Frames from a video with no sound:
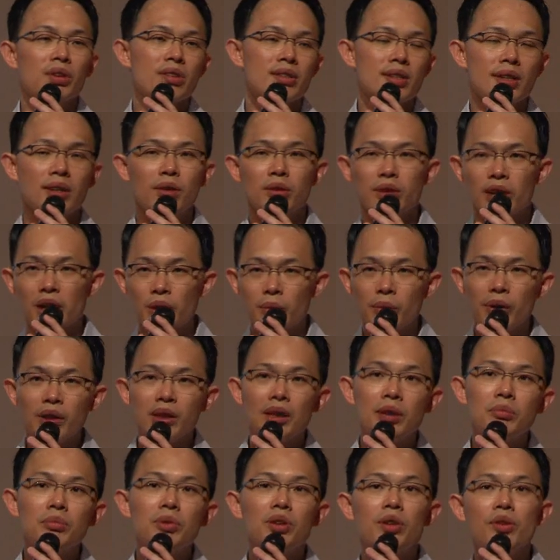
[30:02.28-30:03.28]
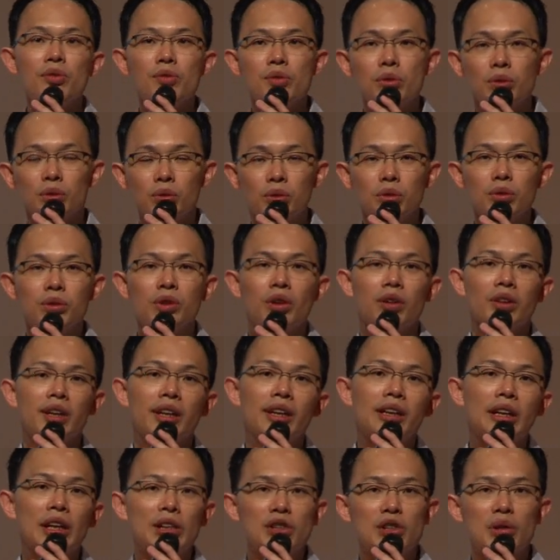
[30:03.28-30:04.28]
will say, okay, welcome to the school, the
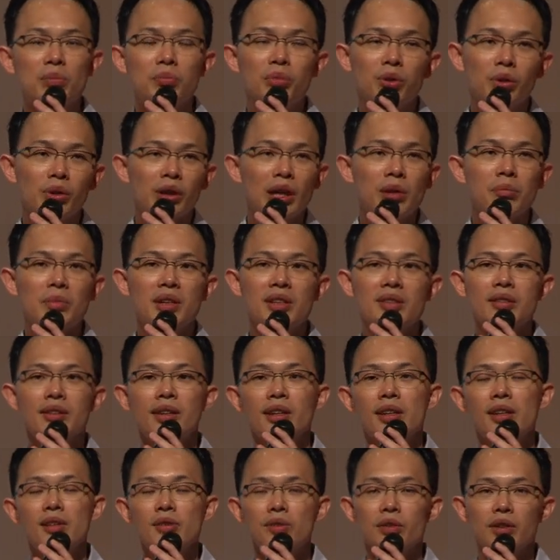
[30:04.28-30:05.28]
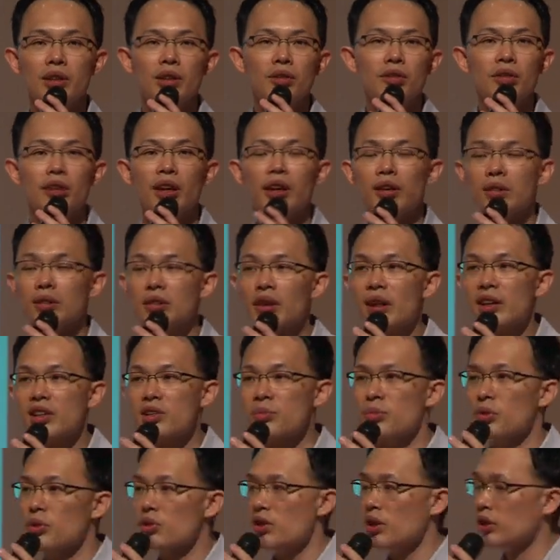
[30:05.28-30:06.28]
orientation program is this, you need to get the
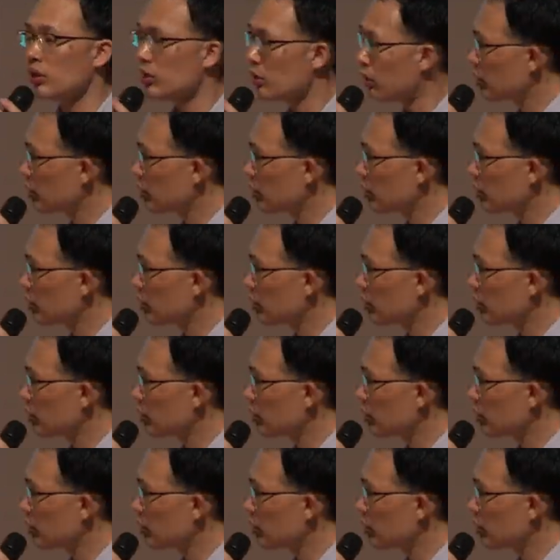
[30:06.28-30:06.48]
textbooks and